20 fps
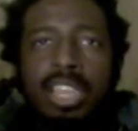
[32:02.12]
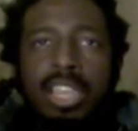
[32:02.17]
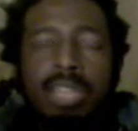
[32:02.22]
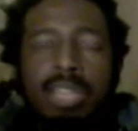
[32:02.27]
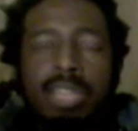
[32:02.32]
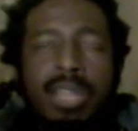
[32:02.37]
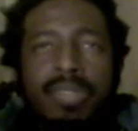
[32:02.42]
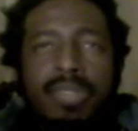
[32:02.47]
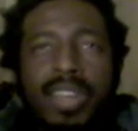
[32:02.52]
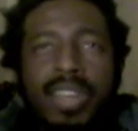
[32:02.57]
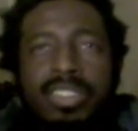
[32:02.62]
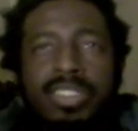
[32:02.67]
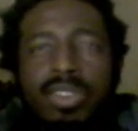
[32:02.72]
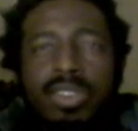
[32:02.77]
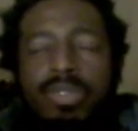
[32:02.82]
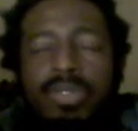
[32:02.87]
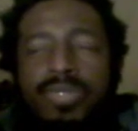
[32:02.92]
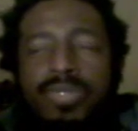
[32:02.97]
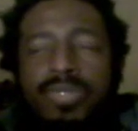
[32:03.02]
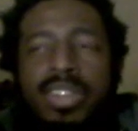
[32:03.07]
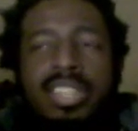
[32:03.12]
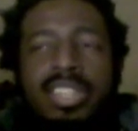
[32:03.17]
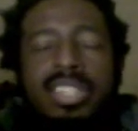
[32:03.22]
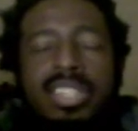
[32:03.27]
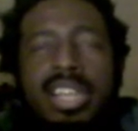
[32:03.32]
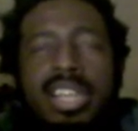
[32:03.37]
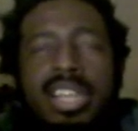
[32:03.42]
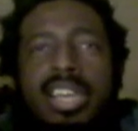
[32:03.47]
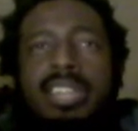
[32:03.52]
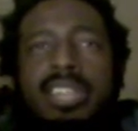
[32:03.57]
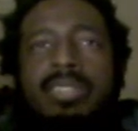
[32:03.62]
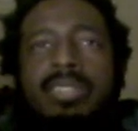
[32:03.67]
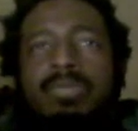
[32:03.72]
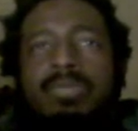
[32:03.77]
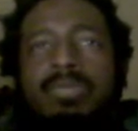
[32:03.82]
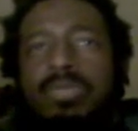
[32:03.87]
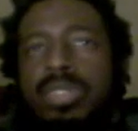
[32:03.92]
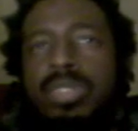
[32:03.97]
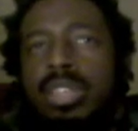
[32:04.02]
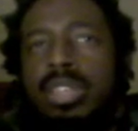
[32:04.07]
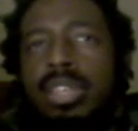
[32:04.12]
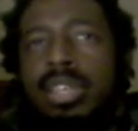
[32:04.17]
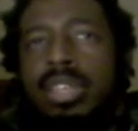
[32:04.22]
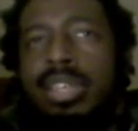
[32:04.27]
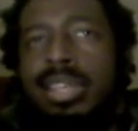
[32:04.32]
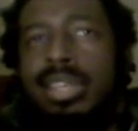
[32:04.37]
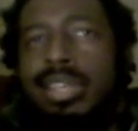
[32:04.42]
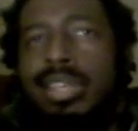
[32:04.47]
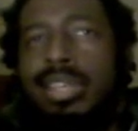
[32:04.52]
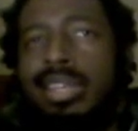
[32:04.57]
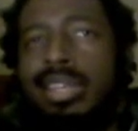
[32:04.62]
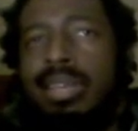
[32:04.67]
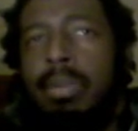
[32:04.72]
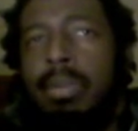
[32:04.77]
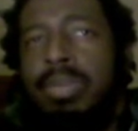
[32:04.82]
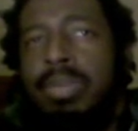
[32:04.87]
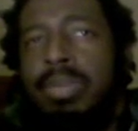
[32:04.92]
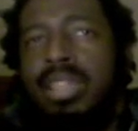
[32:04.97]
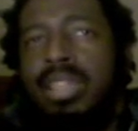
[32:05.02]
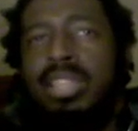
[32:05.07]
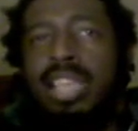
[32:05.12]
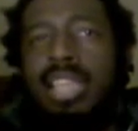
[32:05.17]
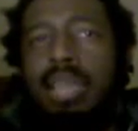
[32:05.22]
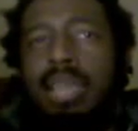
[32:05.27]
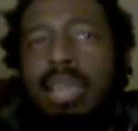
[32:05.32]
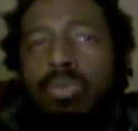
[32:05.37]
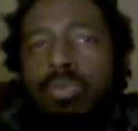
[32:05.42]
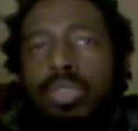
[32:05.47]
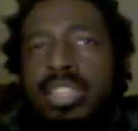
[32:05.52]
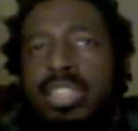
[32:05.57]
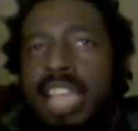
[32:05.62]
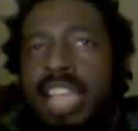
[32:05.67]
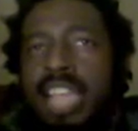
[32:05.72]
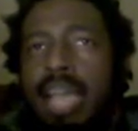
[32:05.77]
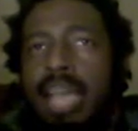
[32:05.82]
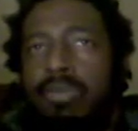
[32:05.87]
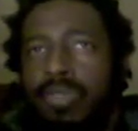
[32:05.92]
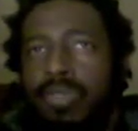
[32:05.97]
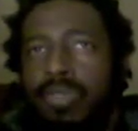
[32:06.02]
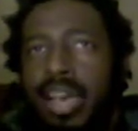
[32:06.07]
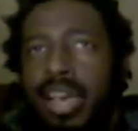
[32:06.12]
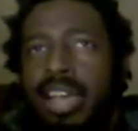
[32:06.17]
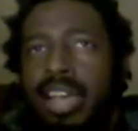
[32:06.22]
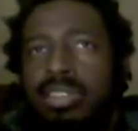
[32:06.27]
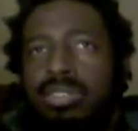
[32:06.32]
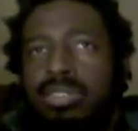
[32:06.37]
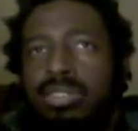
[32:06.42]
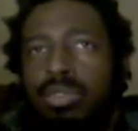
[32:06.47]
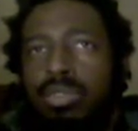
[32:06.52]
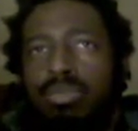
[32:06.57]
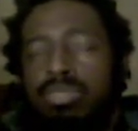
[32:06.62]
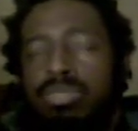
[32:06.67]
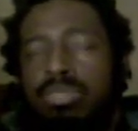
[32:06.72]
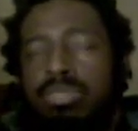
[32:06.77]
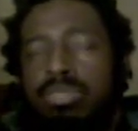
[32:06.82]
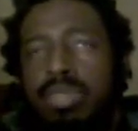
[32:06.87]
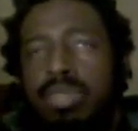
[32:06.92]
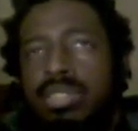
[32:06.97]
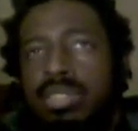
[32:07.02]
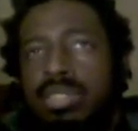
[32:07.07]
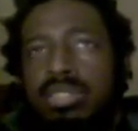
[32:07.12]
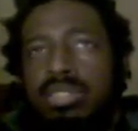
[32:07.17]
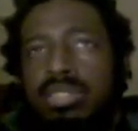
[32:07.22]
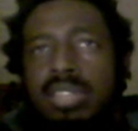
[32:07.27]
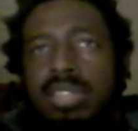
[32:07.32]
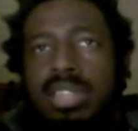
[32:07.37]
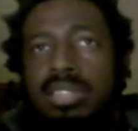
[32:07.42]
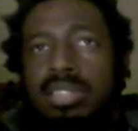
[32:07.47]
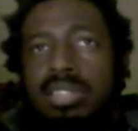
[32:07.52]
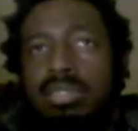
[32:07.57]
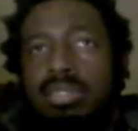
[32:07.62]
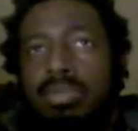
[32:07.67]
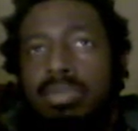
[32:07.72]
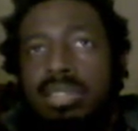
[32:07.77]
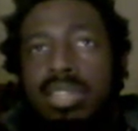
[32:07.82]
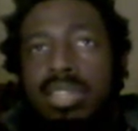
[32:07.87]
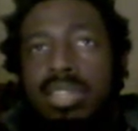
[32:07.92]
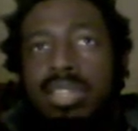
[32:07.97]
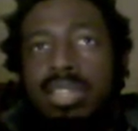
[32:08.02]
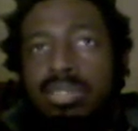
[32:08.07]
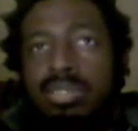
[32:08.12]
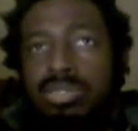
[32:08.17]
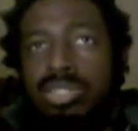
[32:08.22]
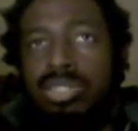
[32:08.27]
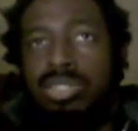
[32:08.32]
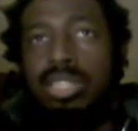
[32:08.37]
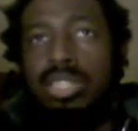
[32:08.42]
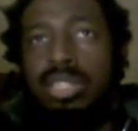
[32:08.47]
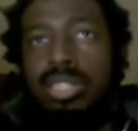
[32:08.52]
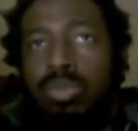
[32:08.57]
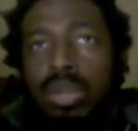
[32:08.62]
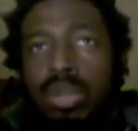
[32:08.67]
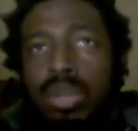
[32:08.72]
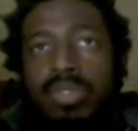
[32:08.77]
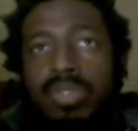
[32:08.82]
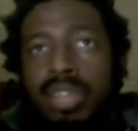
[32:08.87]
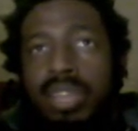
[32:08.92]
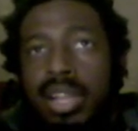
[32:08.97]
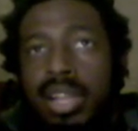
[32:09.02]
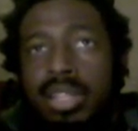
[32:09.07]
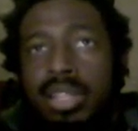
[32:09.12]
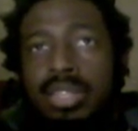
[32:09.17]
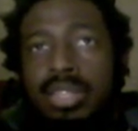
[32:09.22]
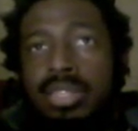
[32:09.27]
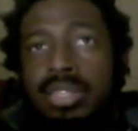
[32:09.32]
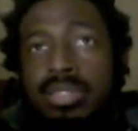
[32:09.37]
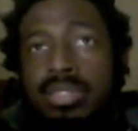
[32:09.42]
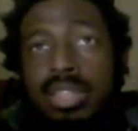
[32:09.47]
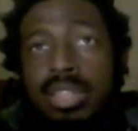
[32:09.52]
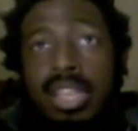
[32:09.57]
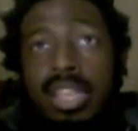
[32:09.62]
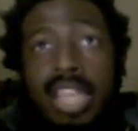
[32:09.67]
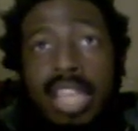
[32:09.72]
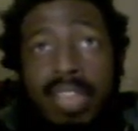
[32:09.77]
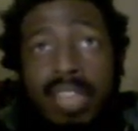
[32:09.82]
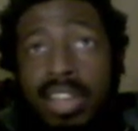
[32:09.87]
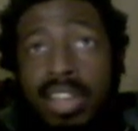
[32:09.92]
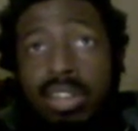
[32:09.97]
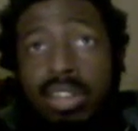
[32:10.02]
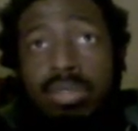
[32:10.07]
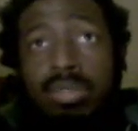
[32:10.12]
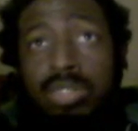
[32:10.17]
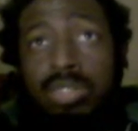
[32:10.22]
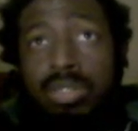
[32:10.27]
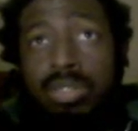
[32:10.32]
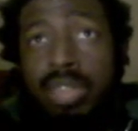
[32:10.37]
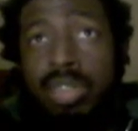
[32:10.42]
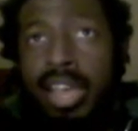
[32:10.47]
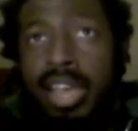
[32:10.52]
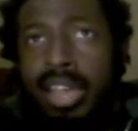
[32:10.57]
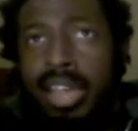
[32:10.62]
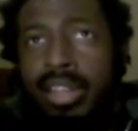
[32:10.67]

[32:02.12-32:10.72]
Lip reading: mean, if I don't fucking like beat the game with game facts, so just basically stealing somebody's answer sheet, whatever the hell it is. If I don't do that,